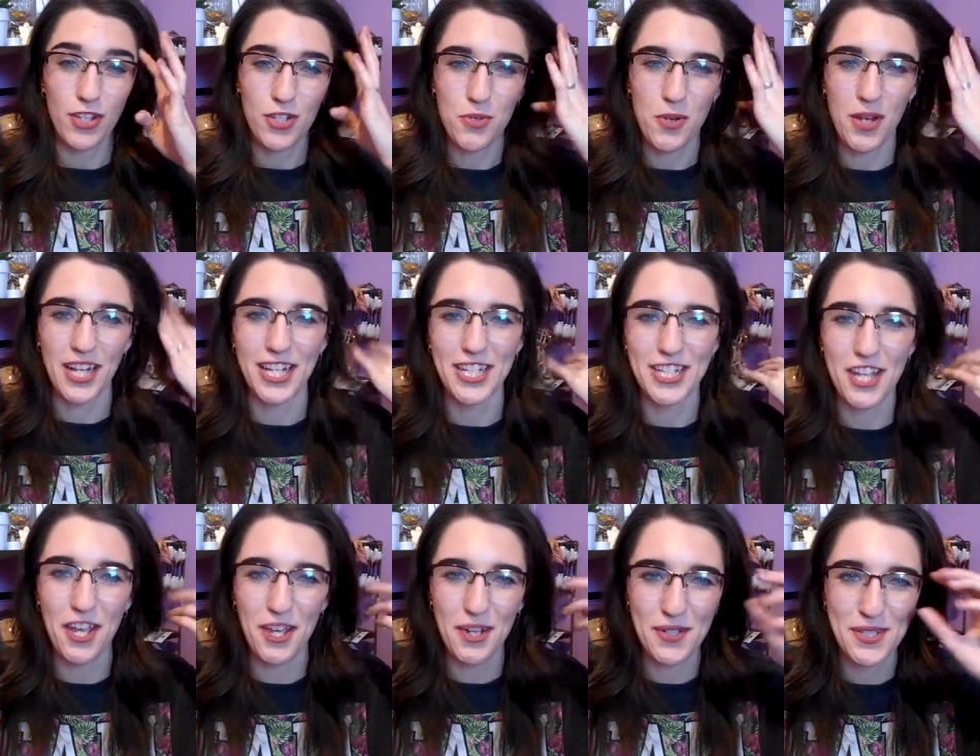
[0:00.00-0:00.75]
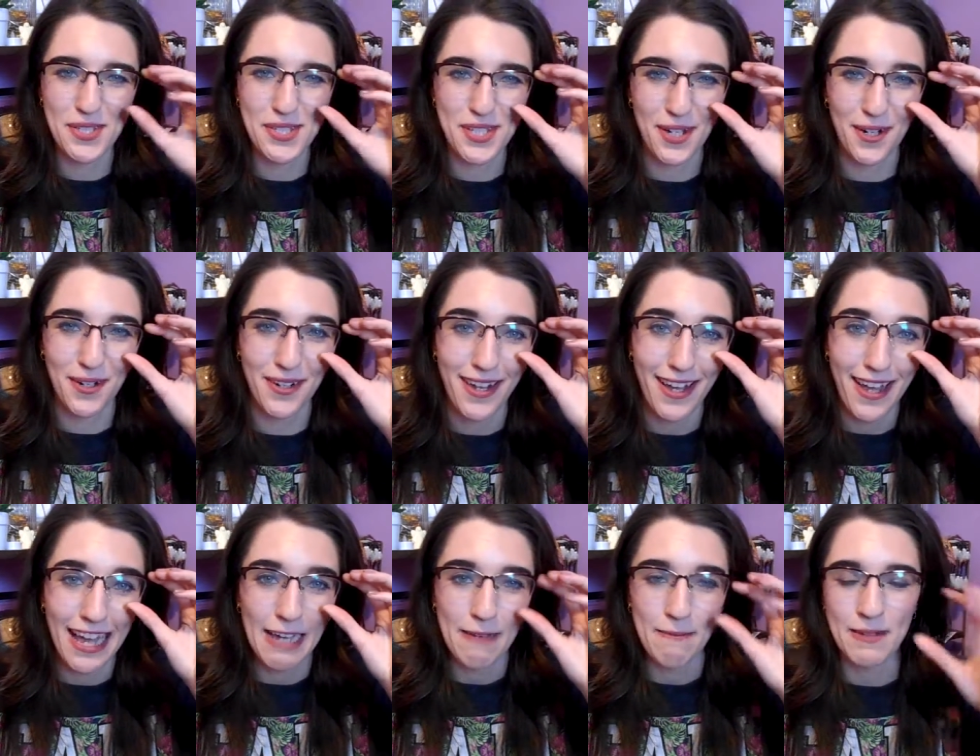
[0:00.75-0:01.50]
22. So
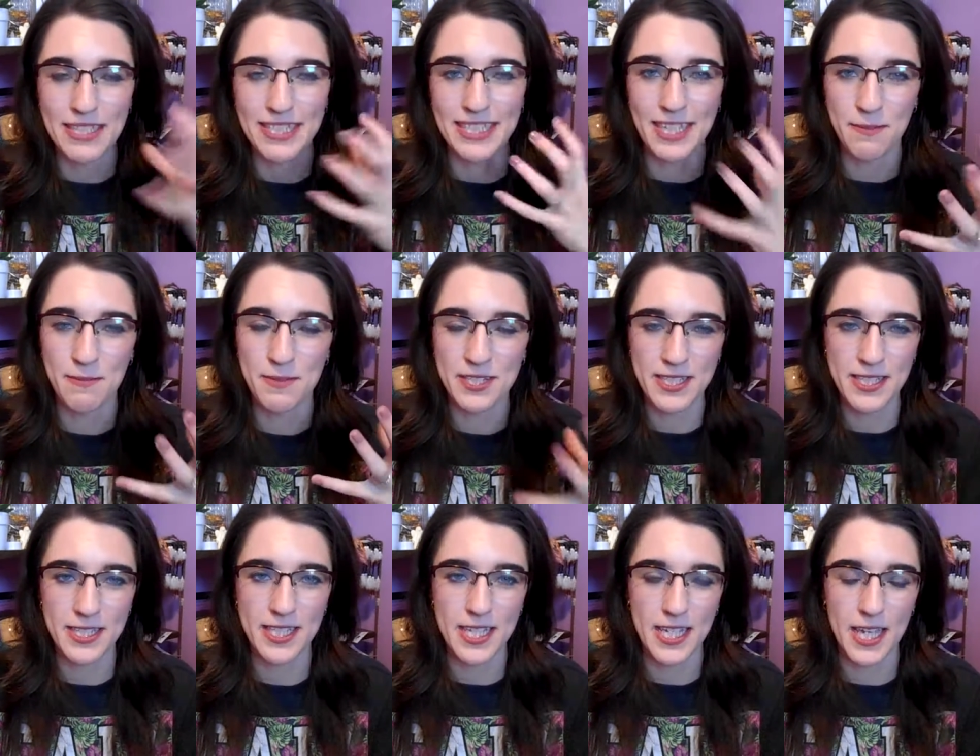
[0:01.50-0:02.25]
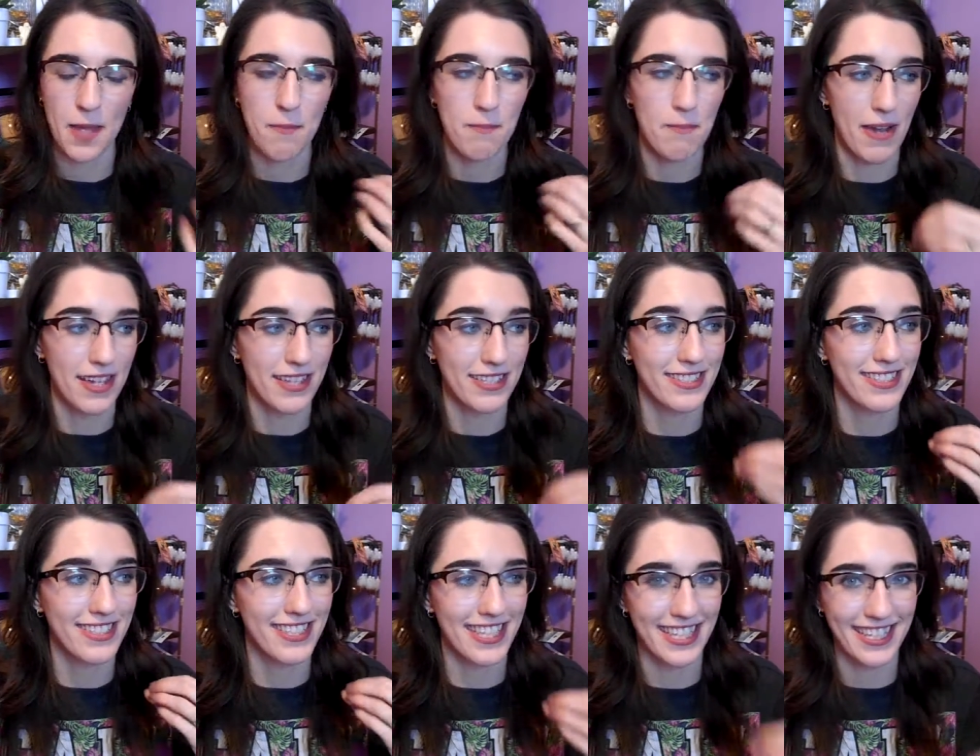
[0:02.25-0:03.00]
my skin's, my
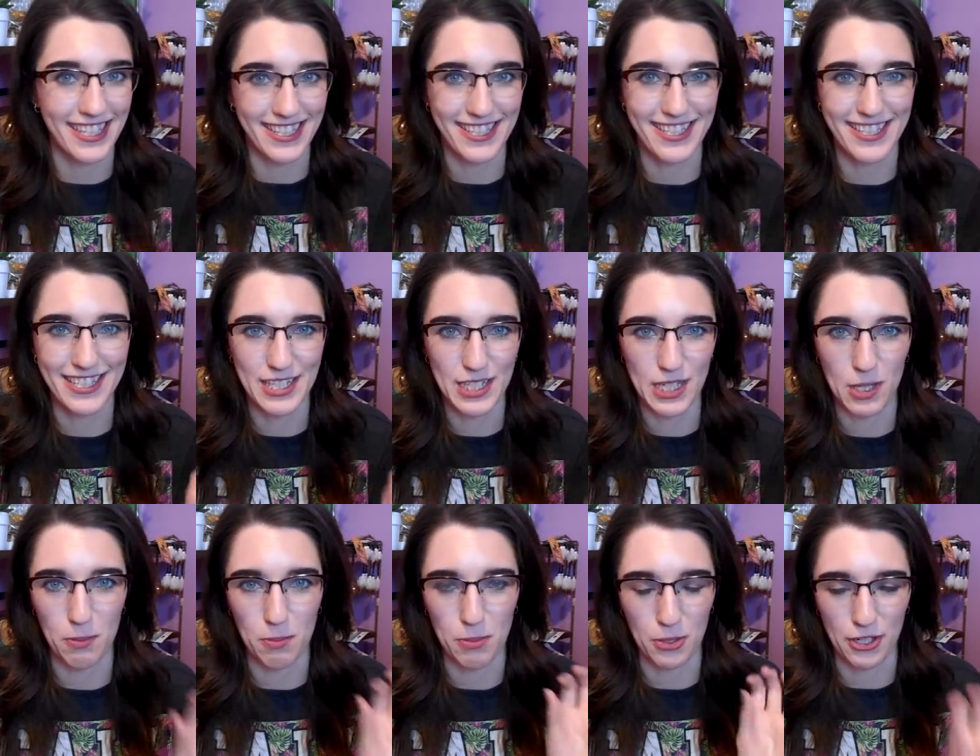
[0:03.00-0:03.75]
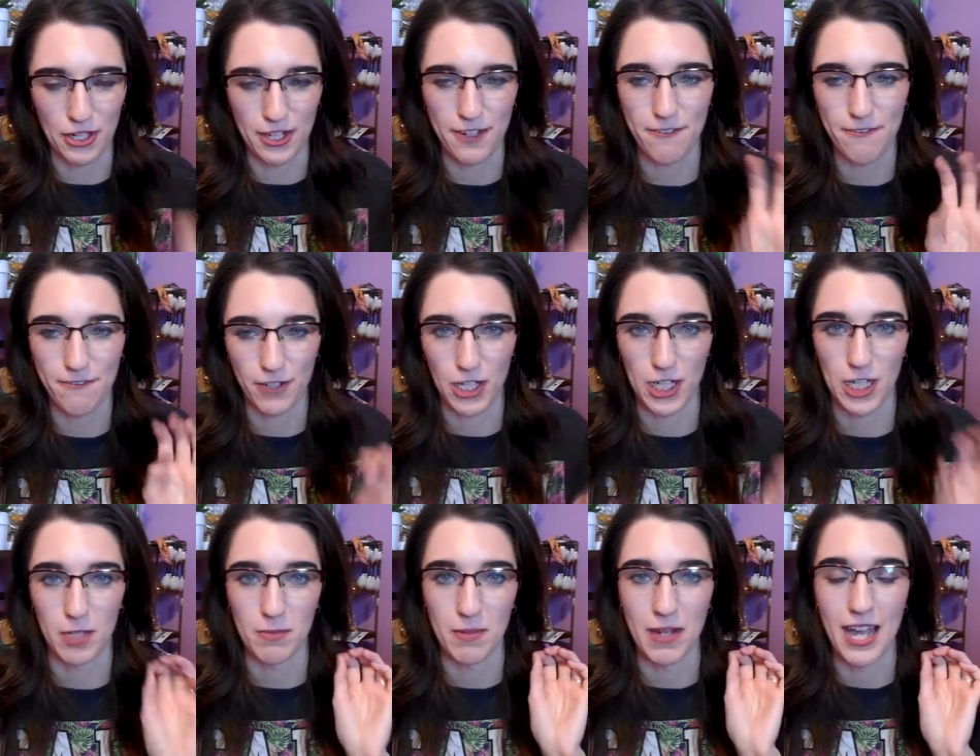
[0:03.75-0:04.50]
skin's still pretty
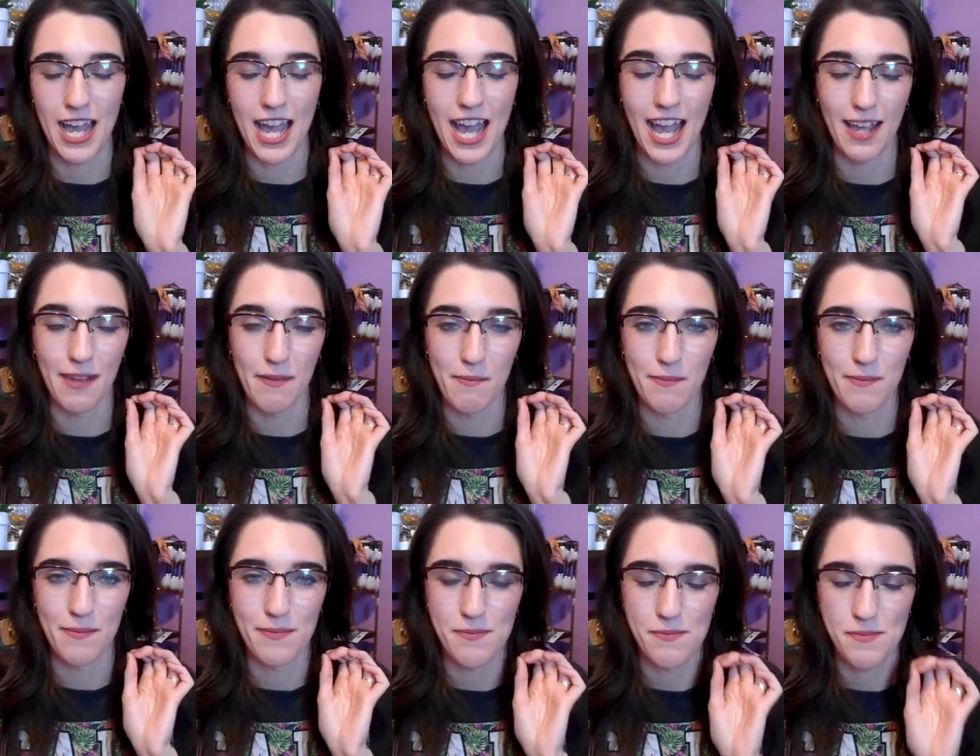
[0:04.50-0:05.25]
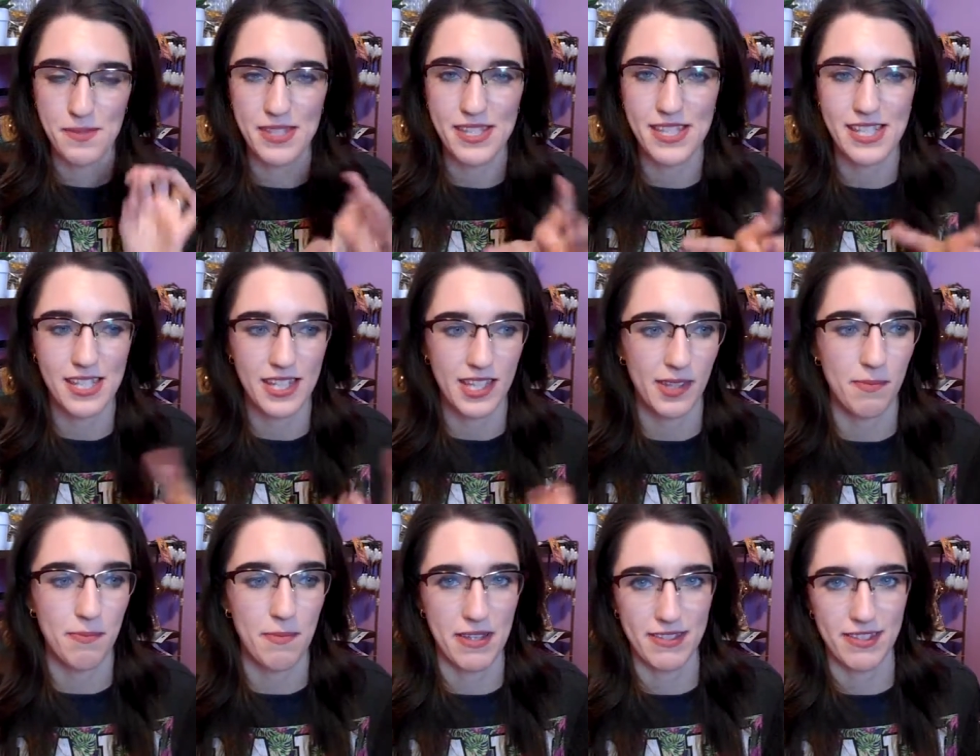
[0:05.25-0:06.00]
firm. I'm
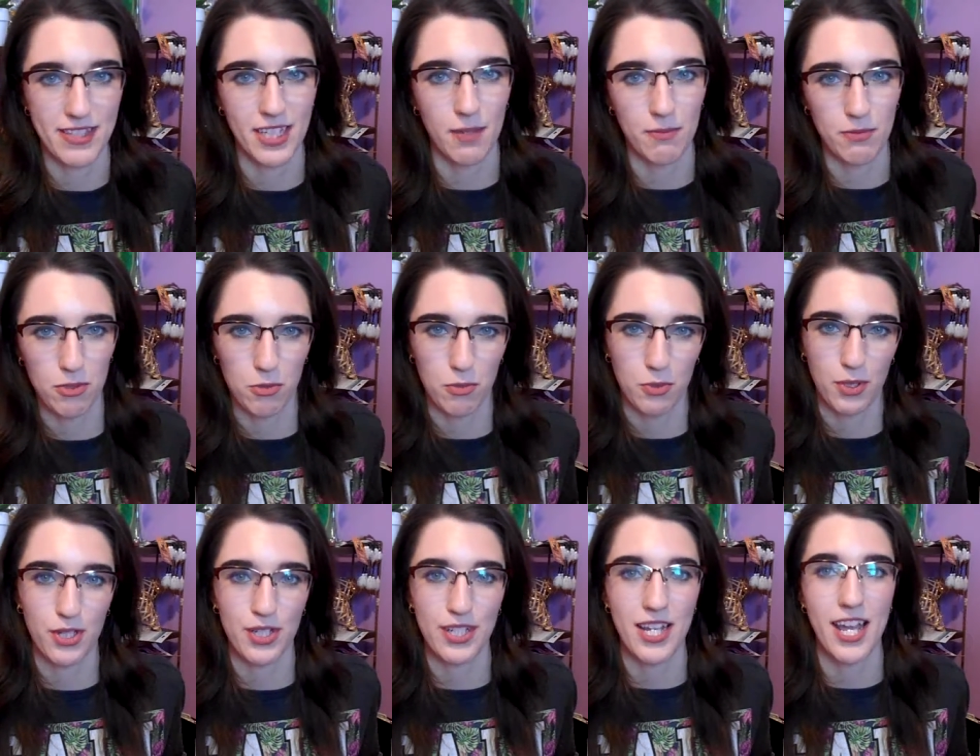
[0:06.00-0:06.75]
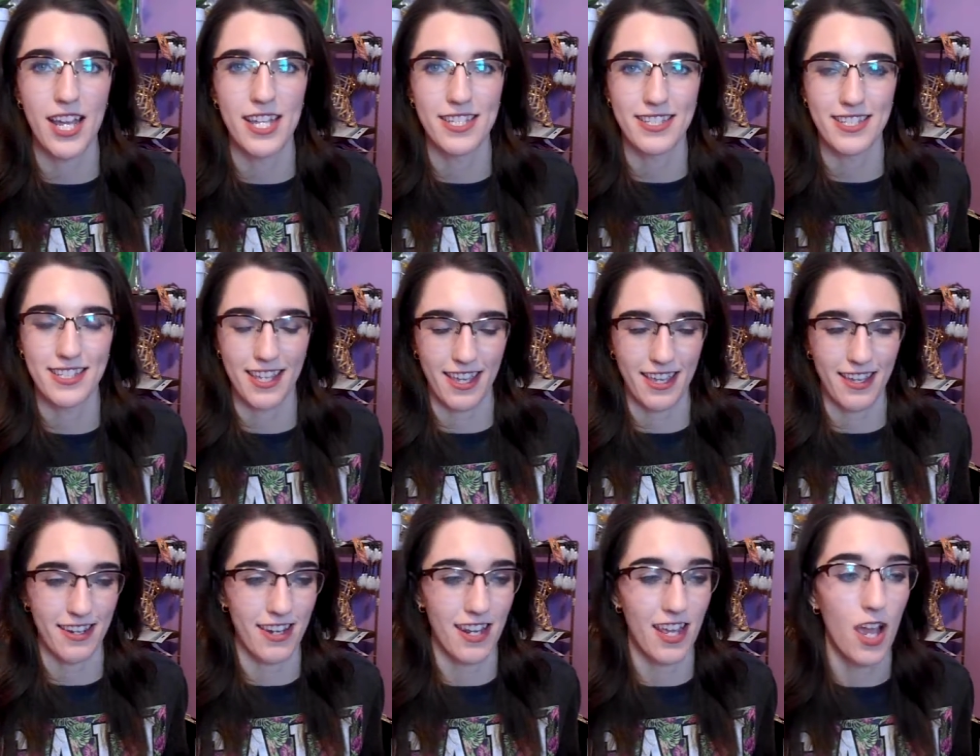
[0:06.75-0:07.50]
messing up the word
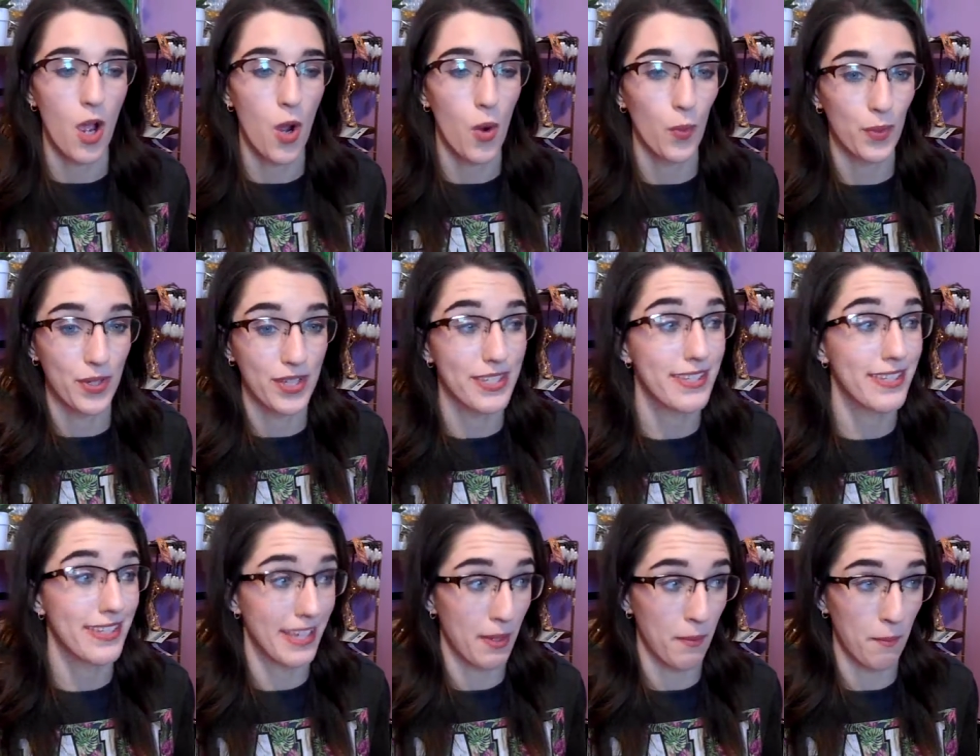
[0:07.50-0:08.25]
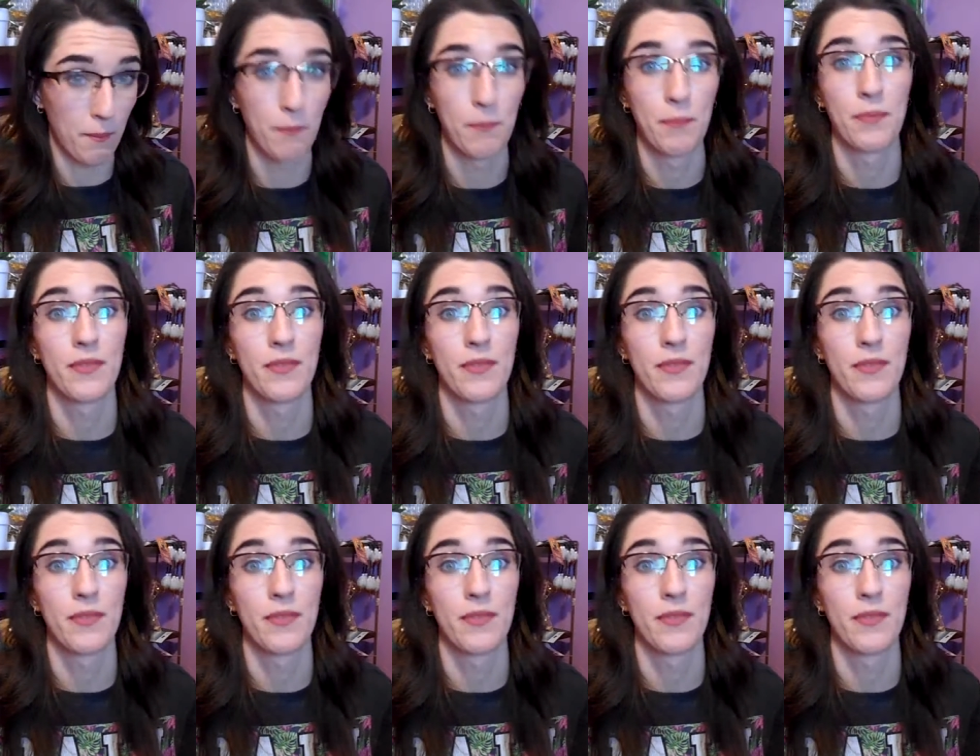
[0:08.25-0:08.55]
skin with skim.